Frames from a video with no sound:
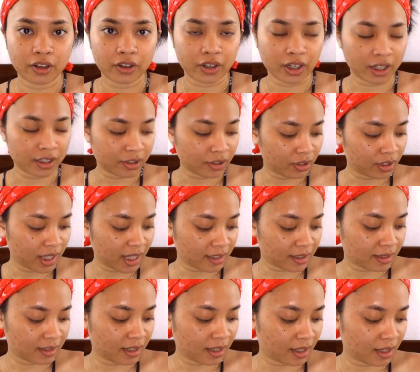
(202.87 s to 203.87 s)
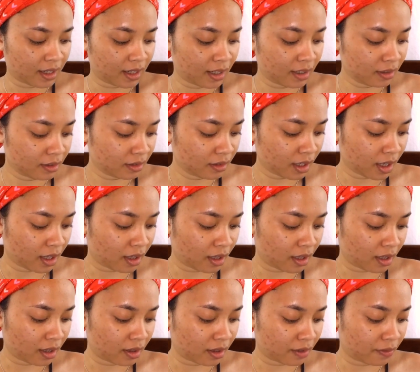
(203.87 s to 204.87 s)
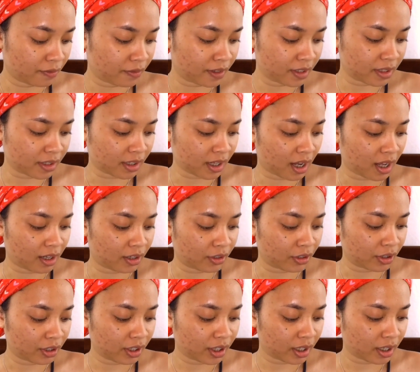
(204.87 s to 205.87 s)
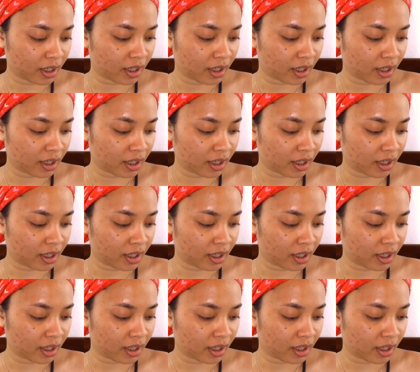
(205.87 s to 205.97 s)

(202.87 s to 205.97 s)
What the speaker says: Okay, so let's dig in the first color.